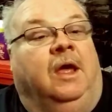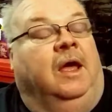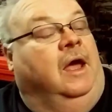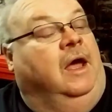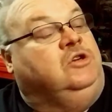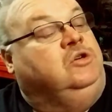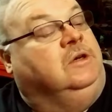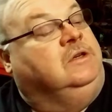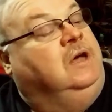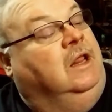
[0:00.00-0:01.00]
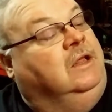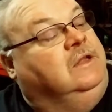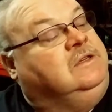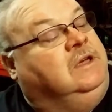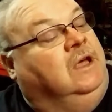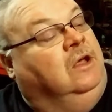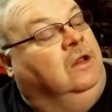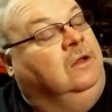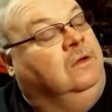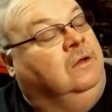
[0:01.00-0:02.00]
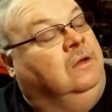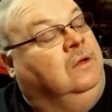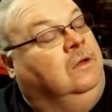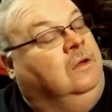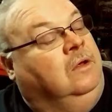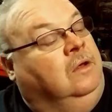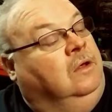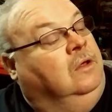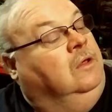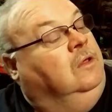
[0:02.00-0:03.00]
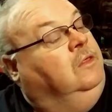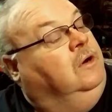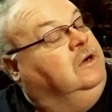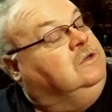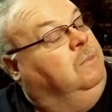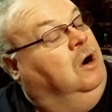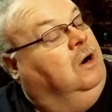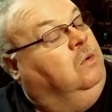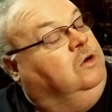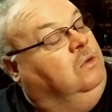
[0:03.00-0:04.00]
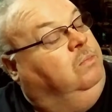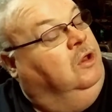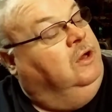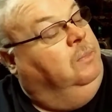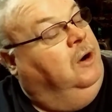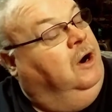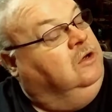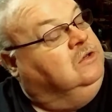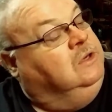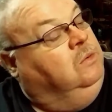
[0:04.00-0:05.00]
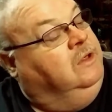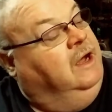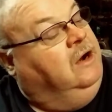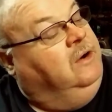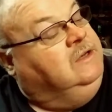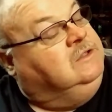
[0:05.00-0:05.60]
in the seal, there is a mark. When you'll pull it apart, you'll see where that grease